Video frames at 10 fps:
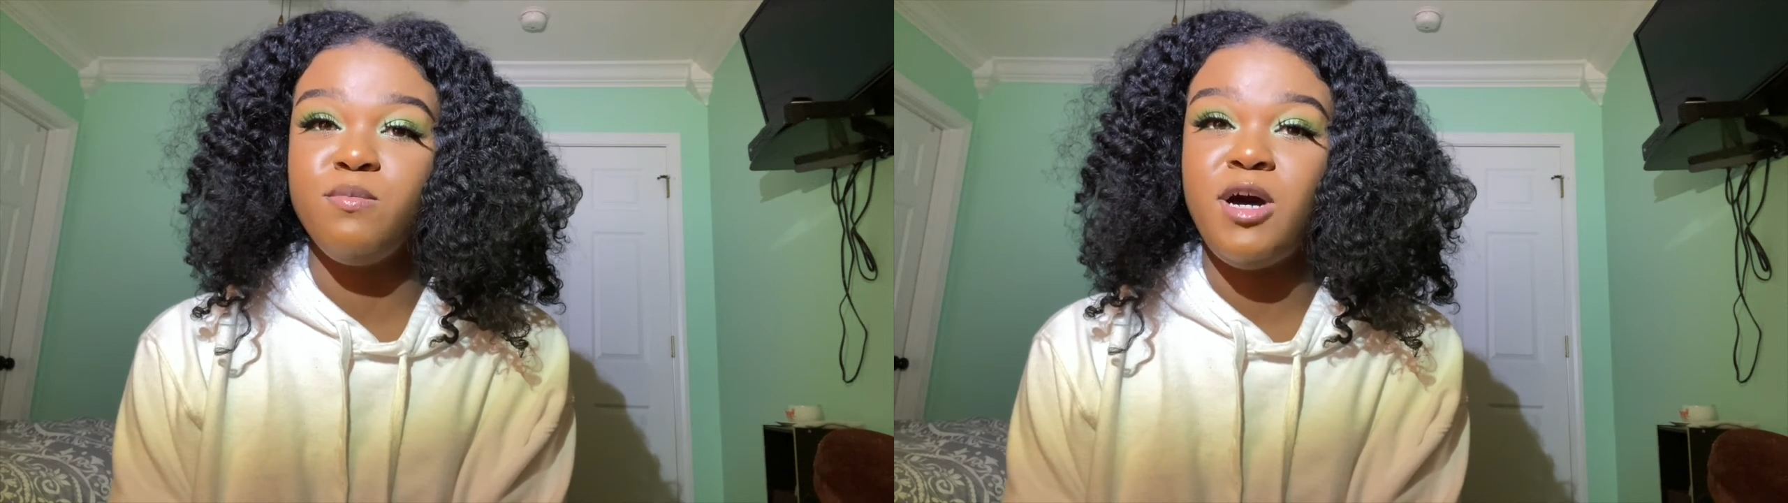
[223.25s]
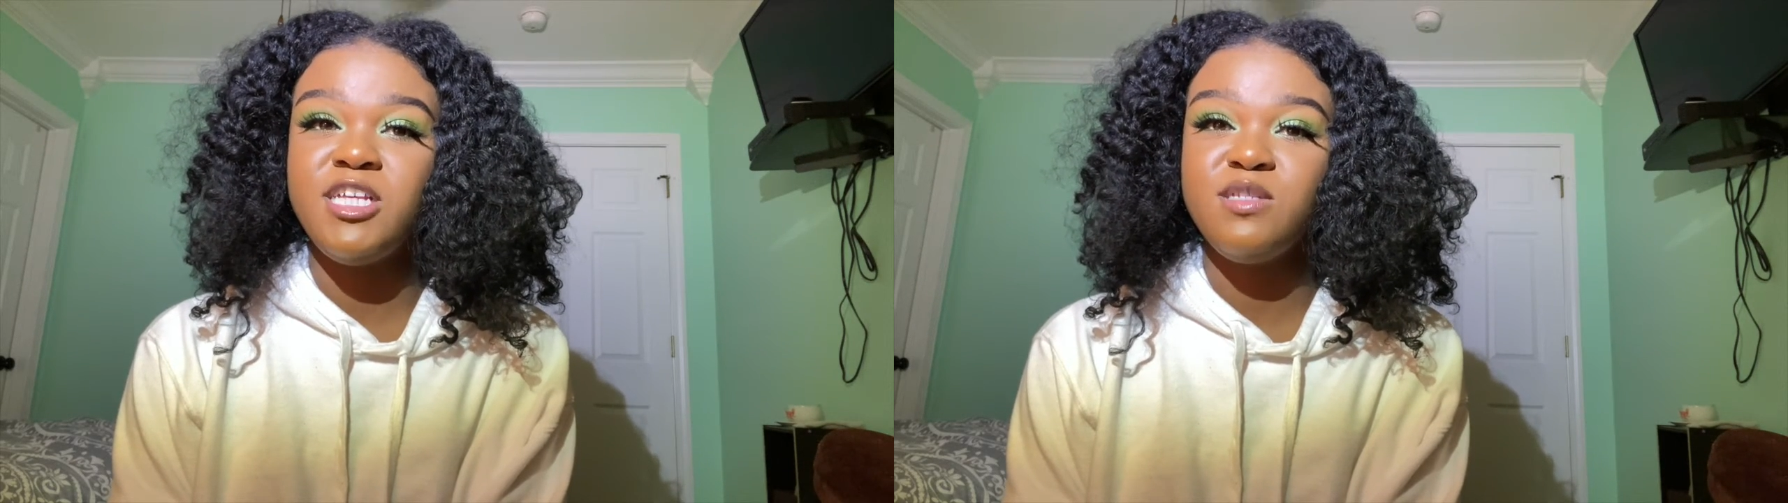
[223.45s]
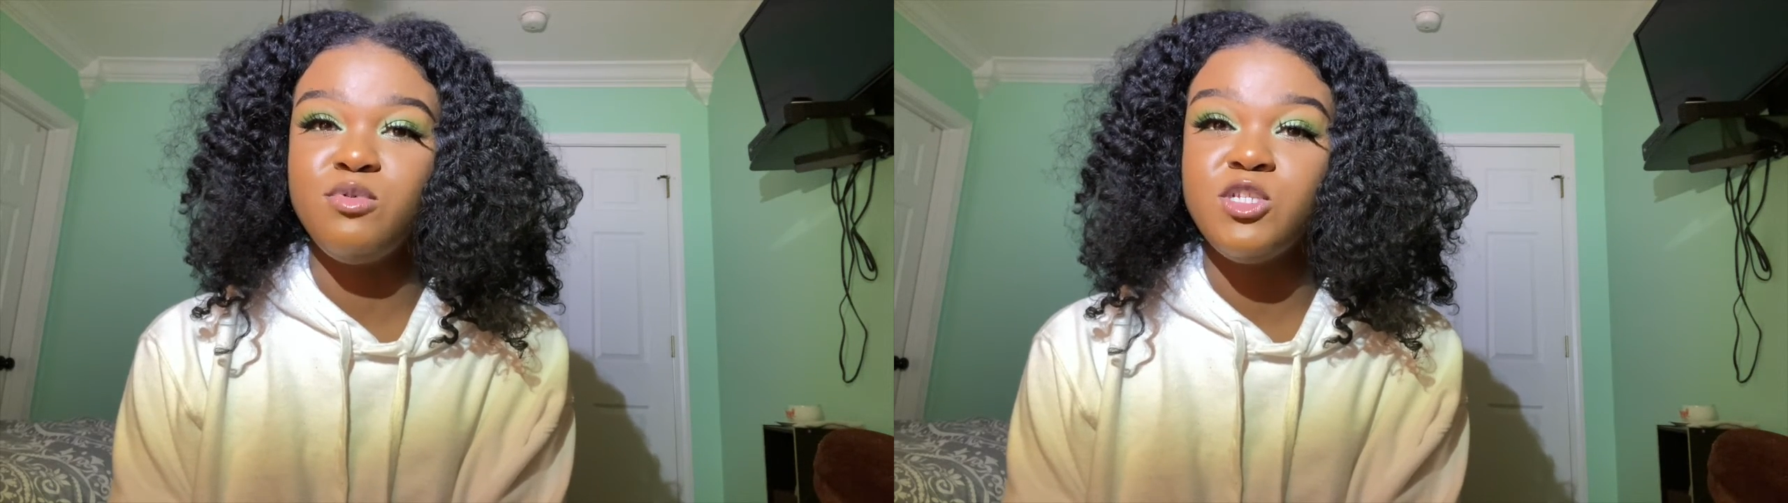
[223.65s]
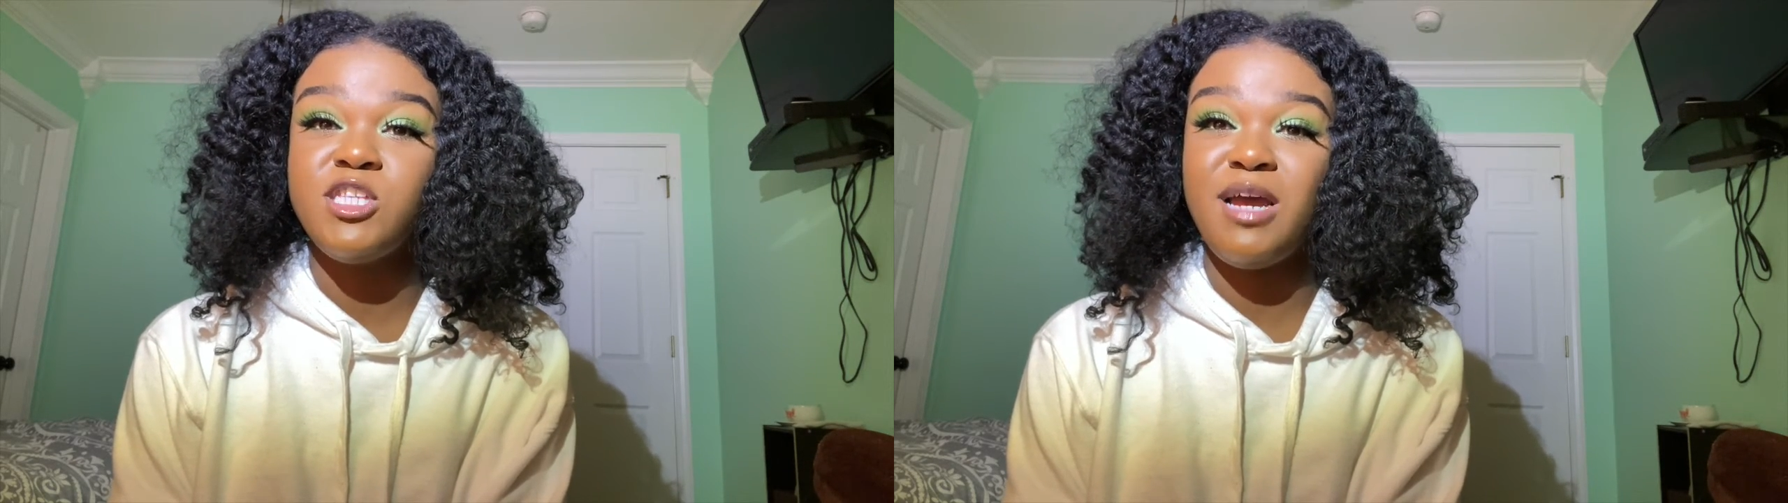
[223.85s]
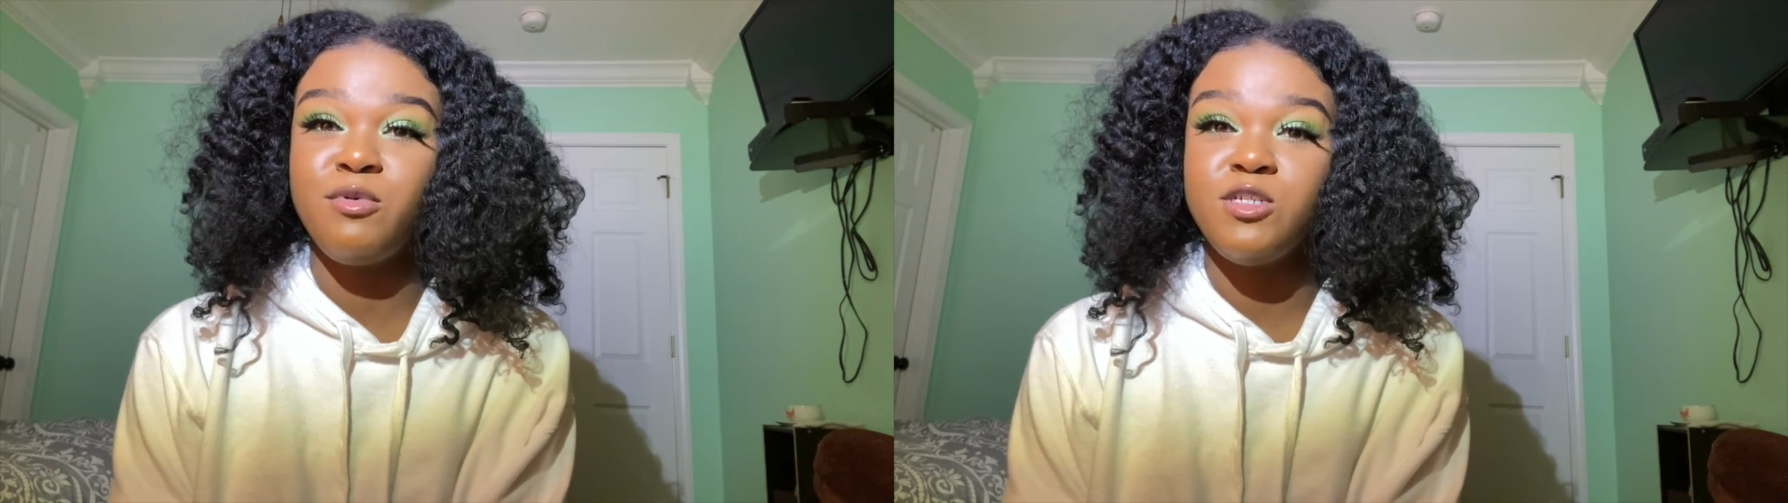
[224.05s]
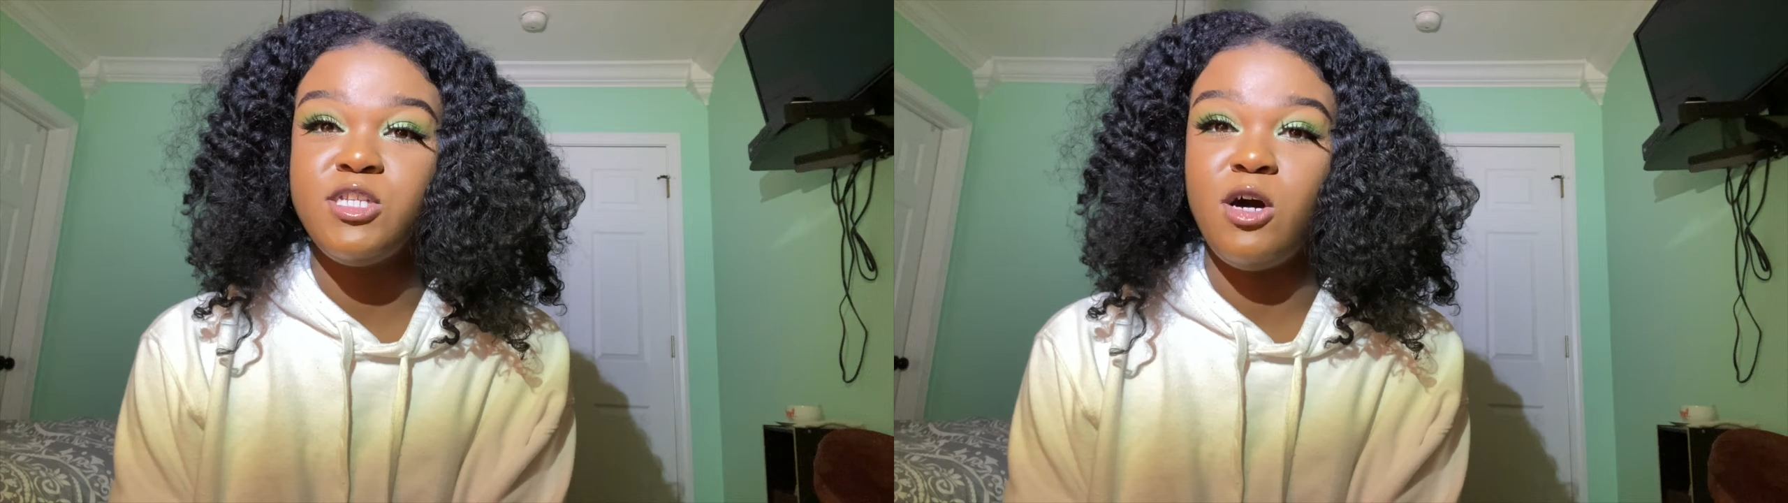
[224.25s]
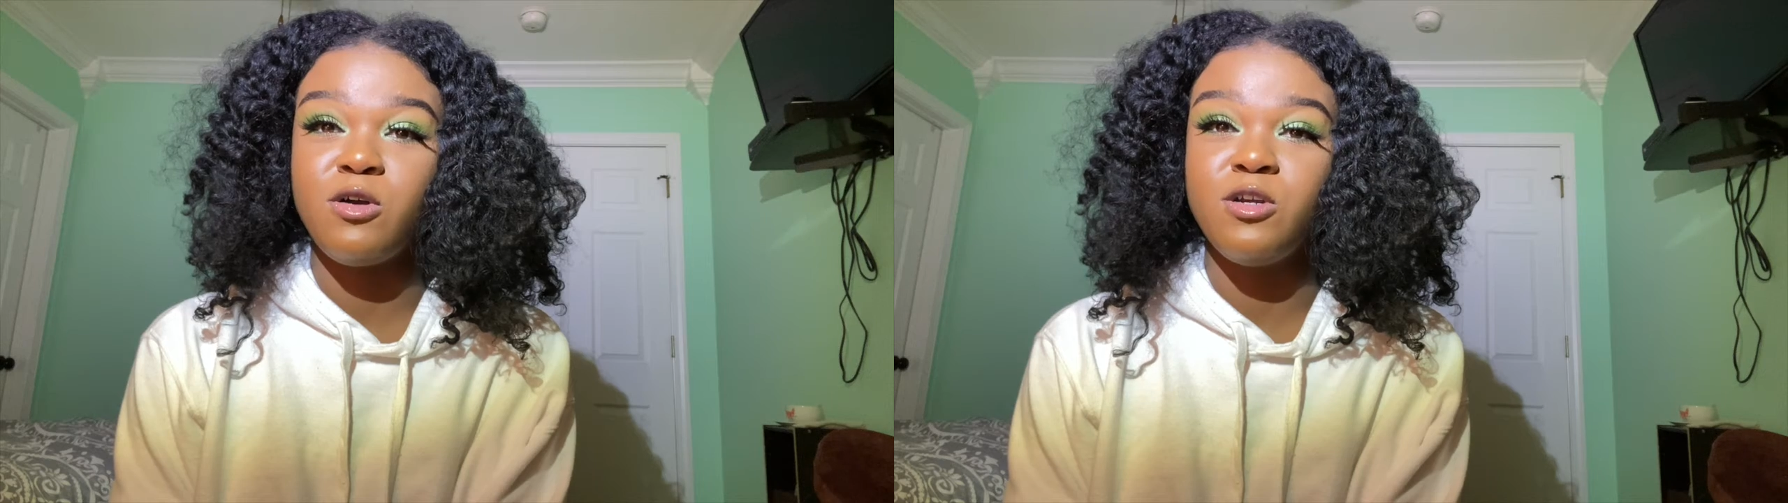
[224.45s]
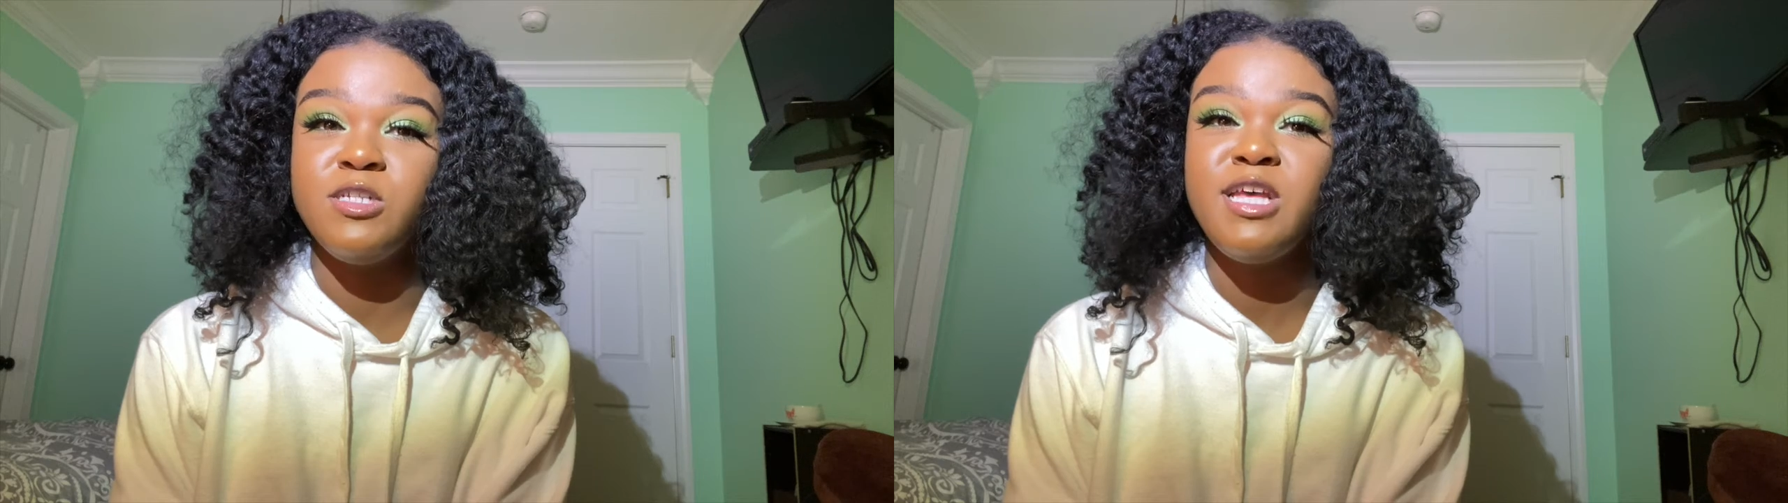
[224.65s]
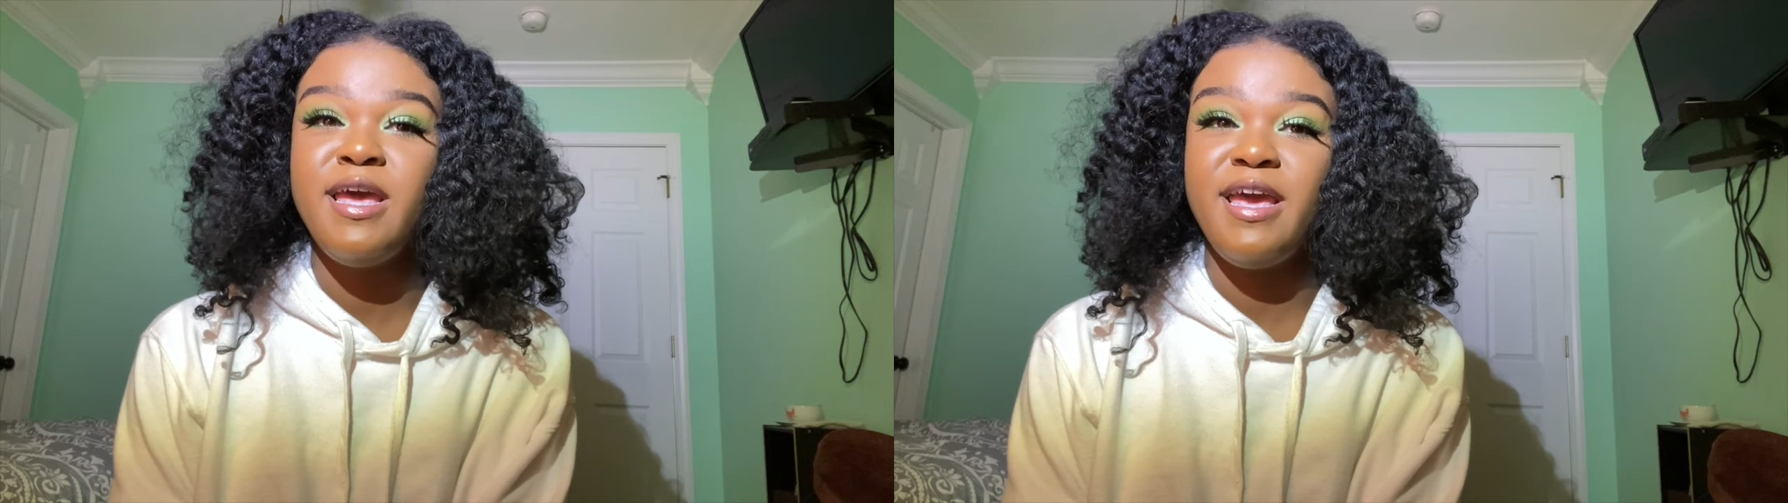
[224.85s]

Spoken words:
possible cyber stalkers